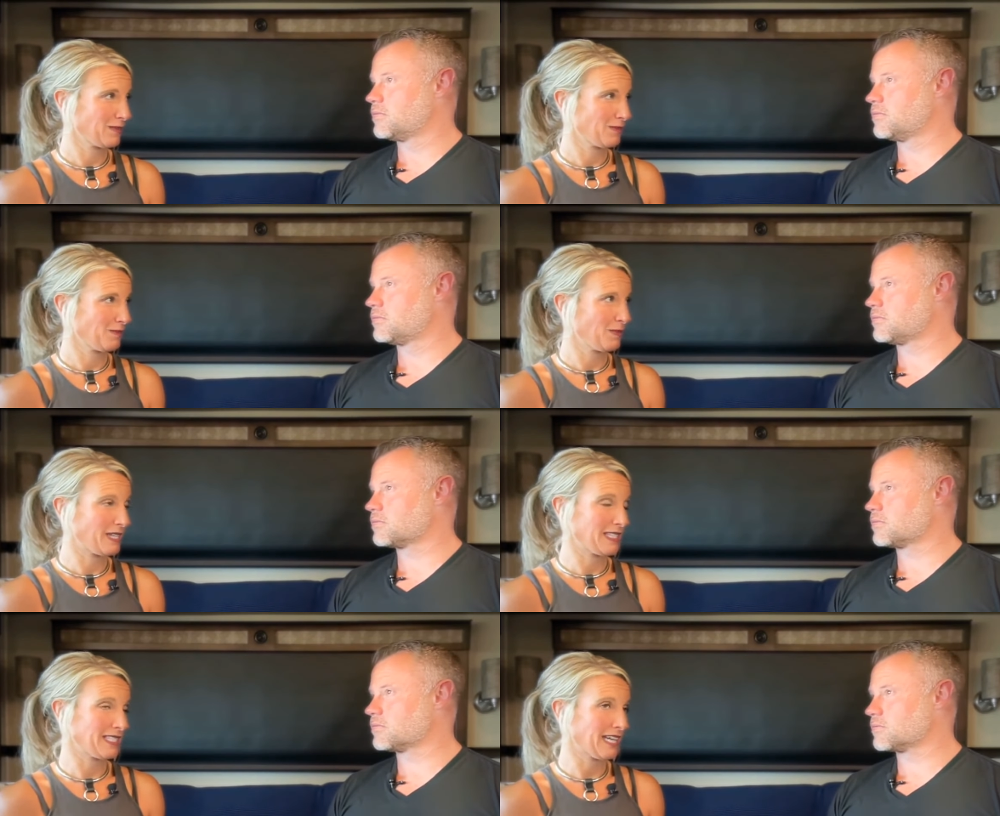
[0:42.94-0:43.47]

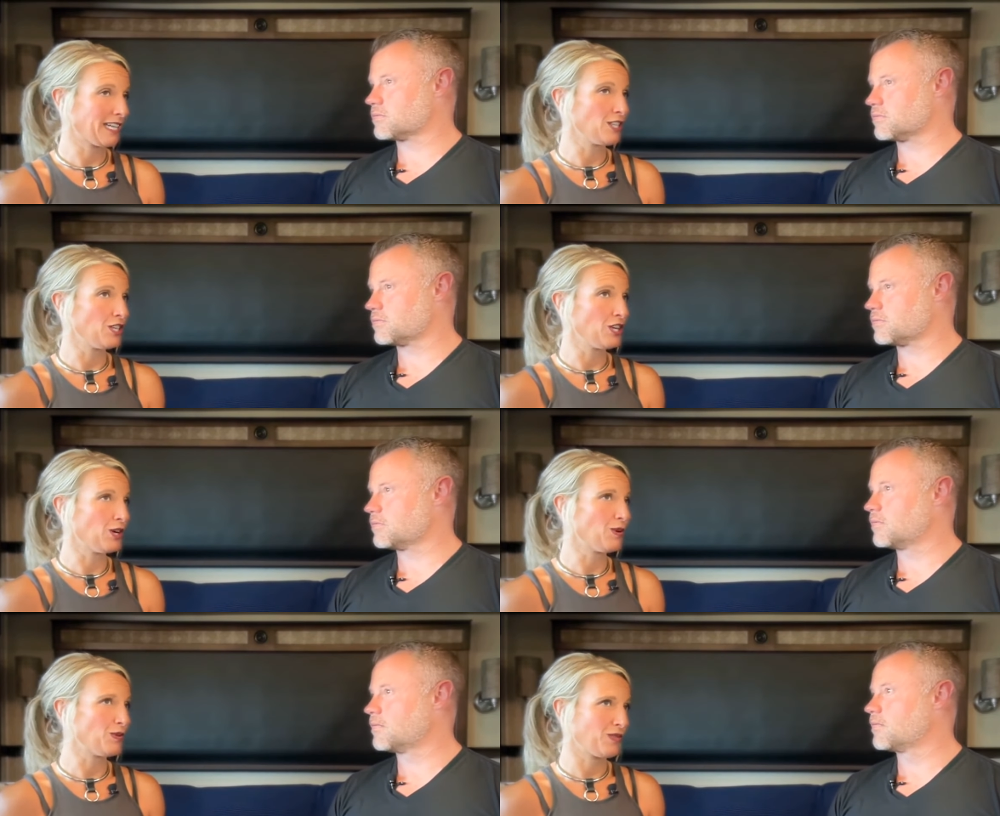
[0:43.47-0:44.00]
Speaker 1: Because I
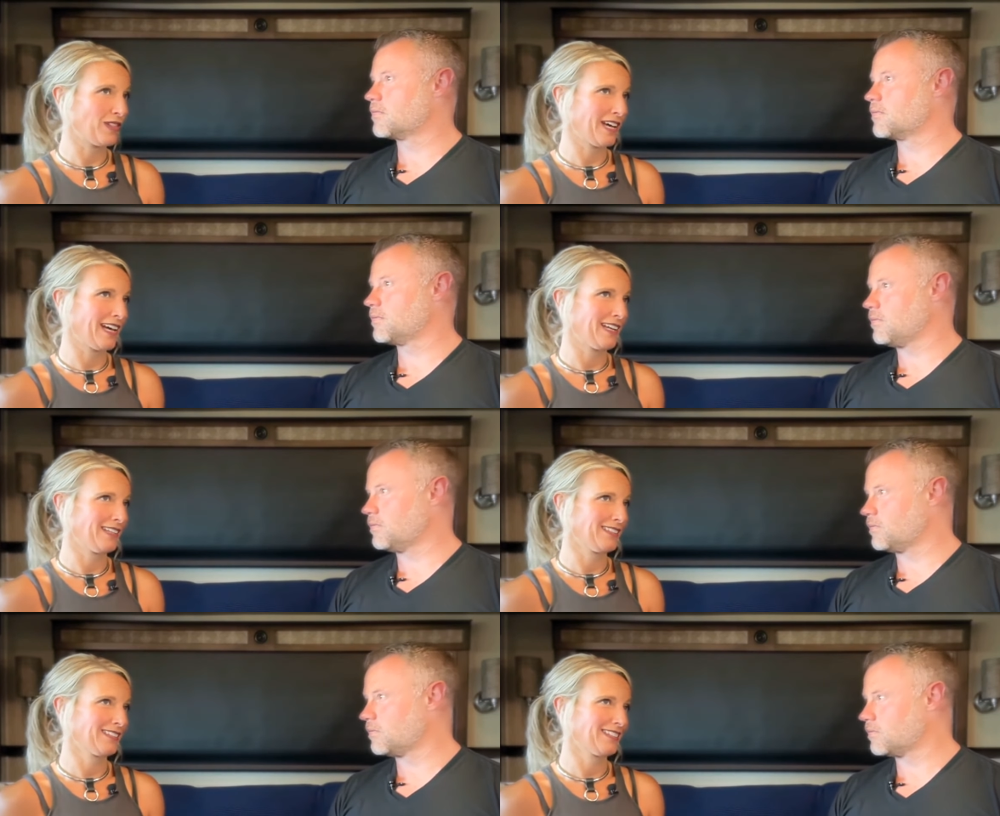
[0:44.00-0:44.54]
know
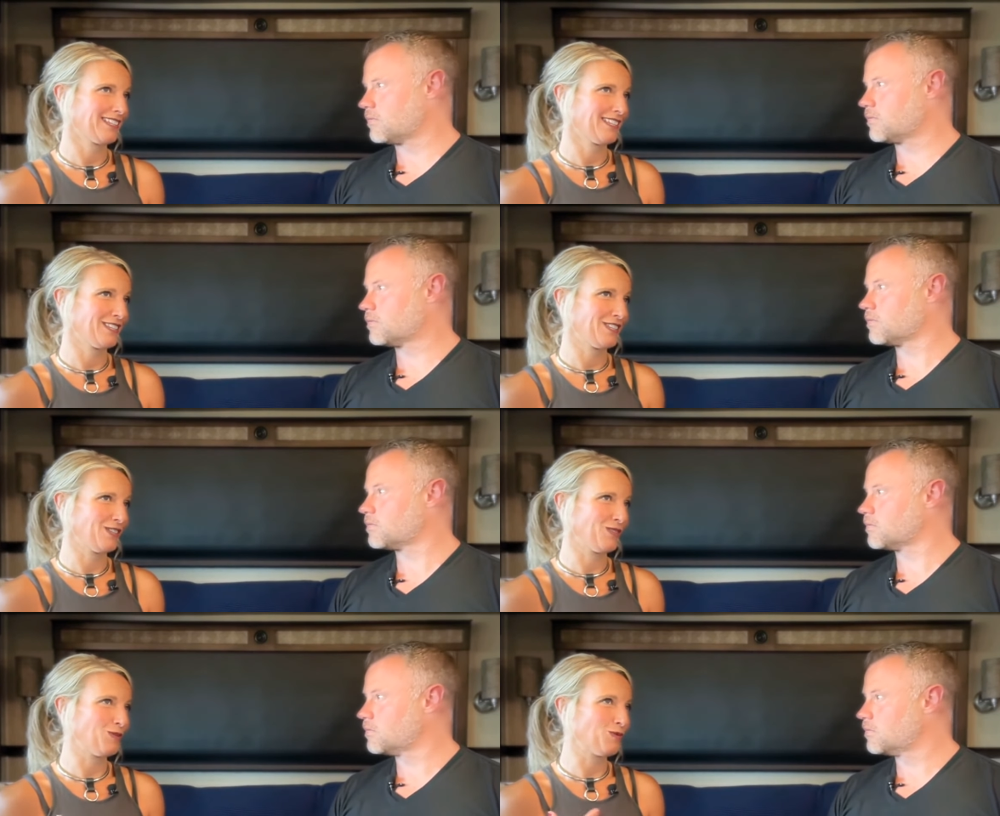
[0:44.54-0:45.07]
that
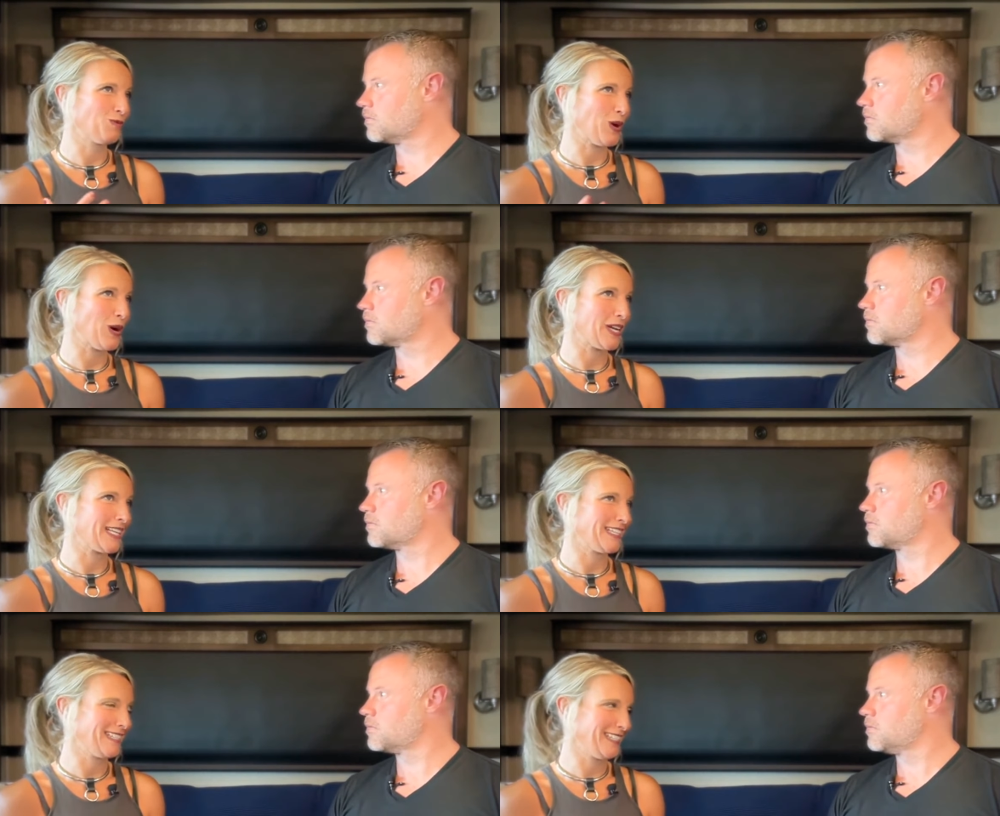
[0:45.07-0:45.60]
you
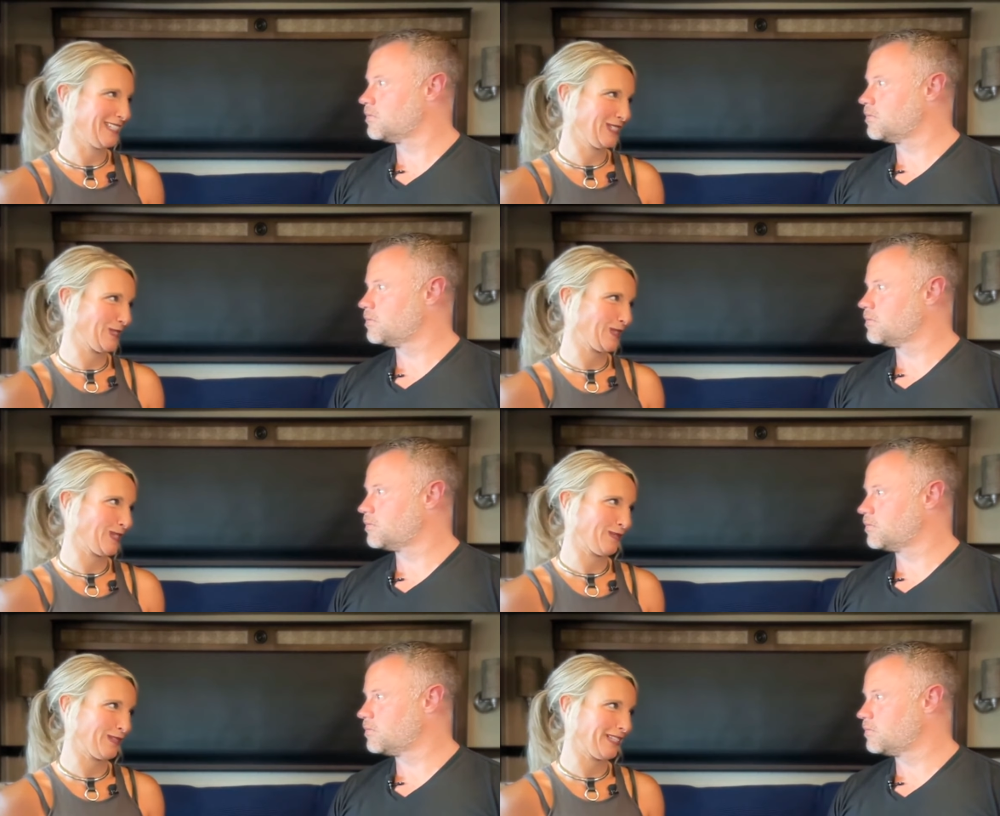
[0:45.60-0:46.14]
wanted this
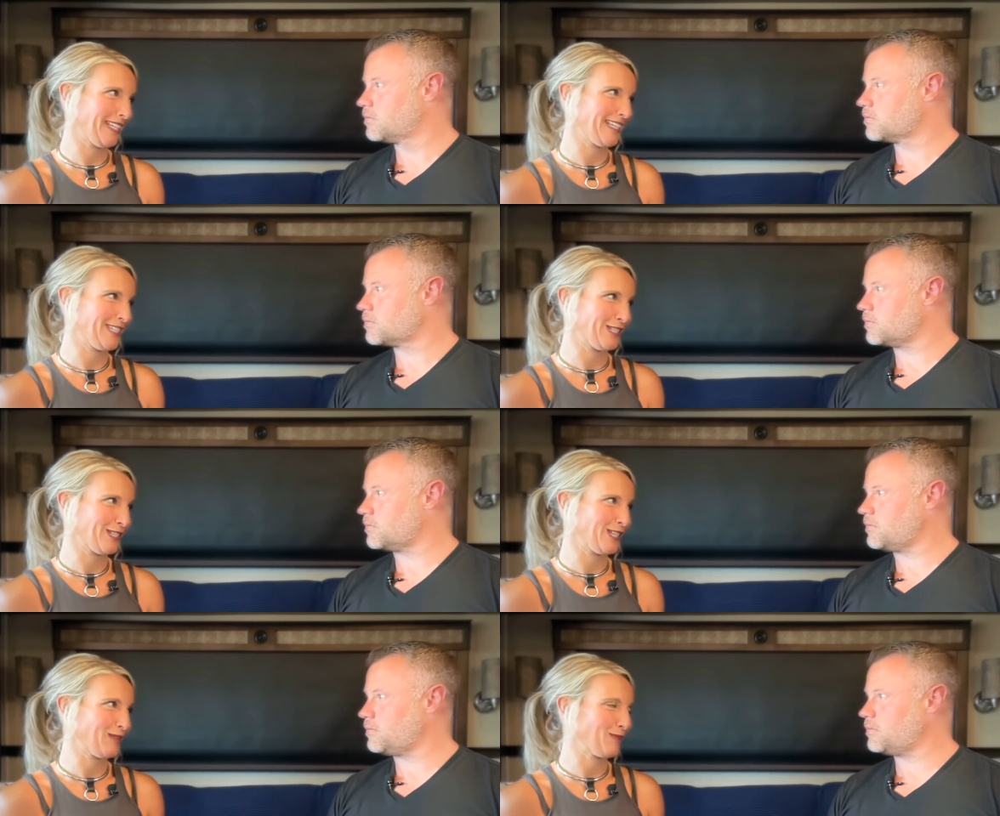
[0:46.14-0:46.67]
sort of
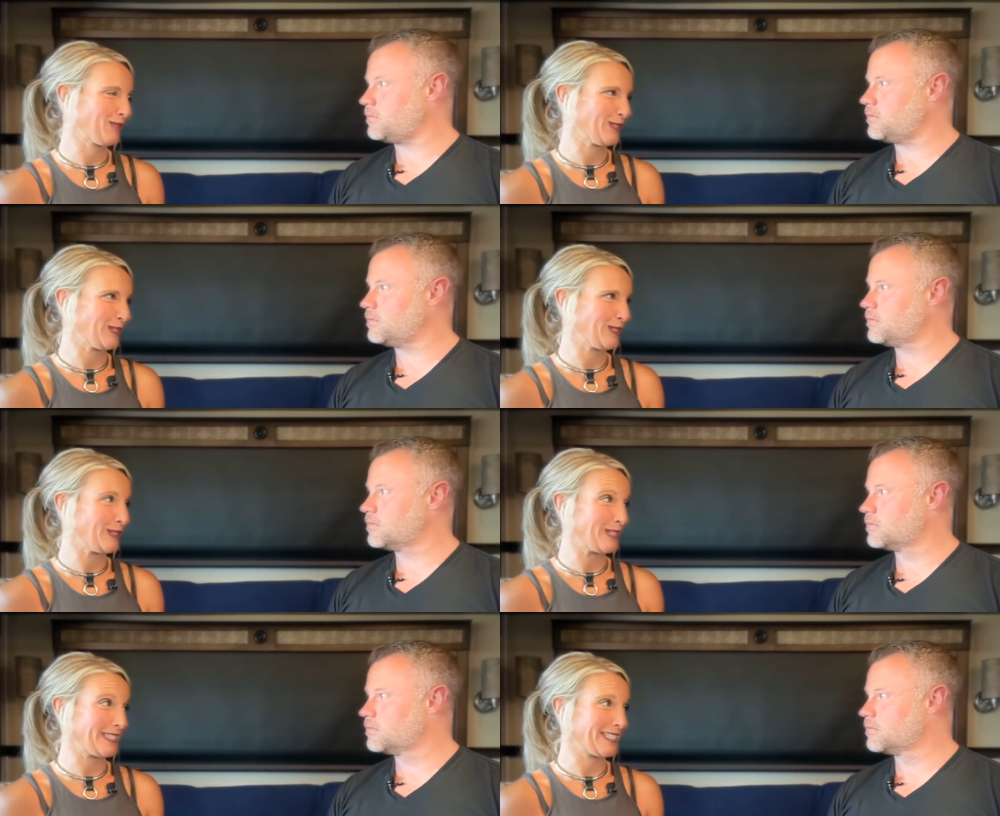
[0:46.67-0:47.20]
relationship for a
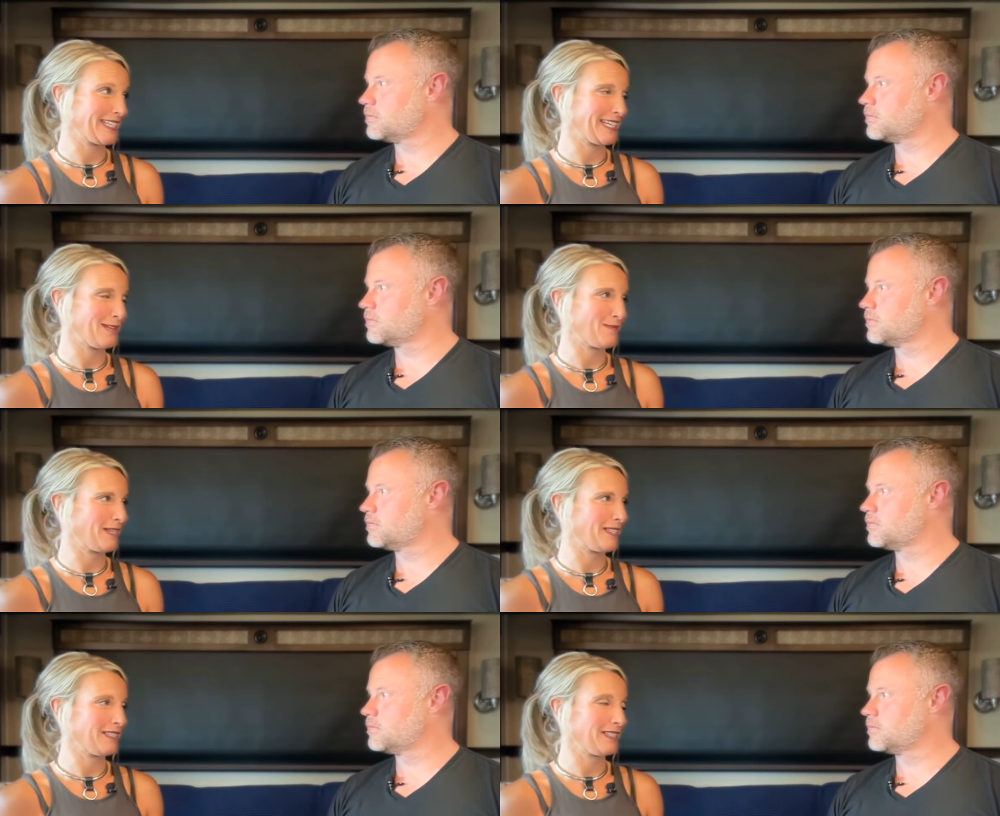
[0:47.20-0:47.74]
long
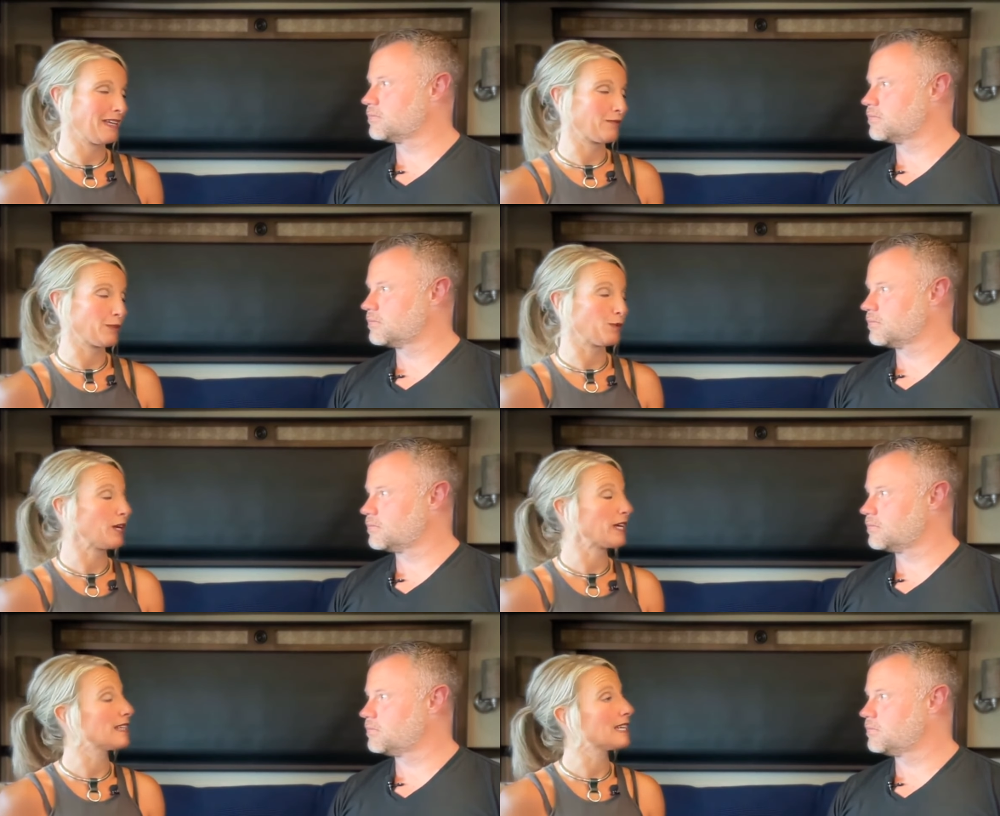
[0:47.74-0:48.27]
time and never
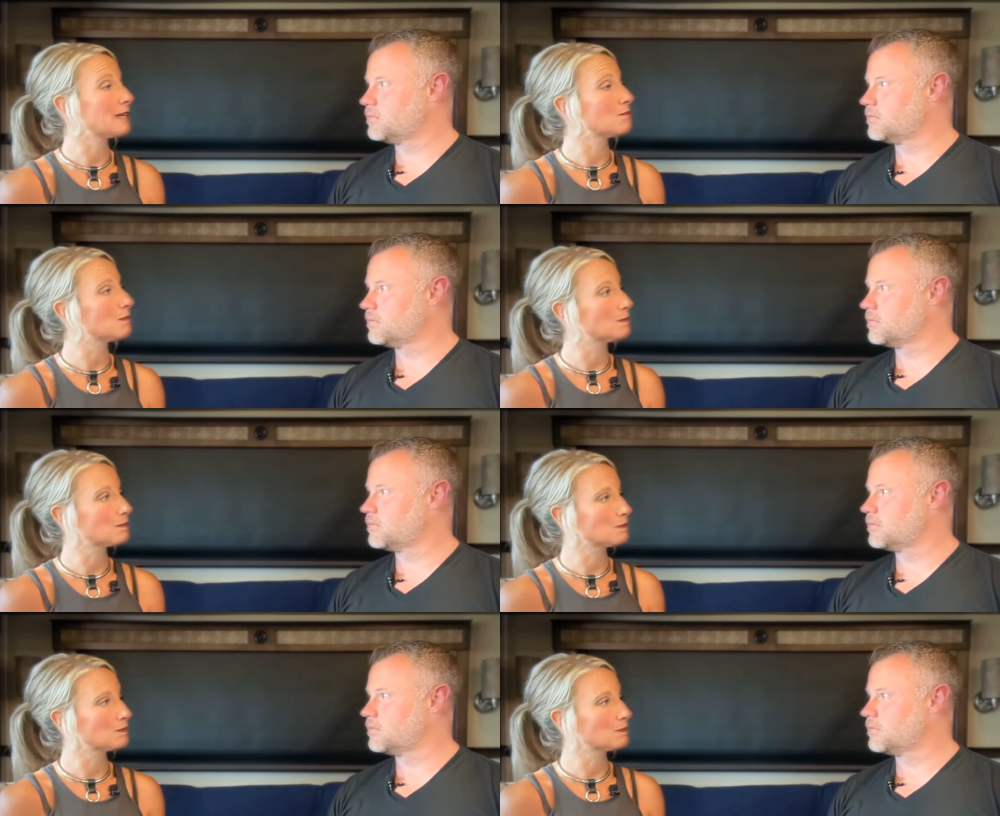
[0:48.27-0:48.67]
brought it up.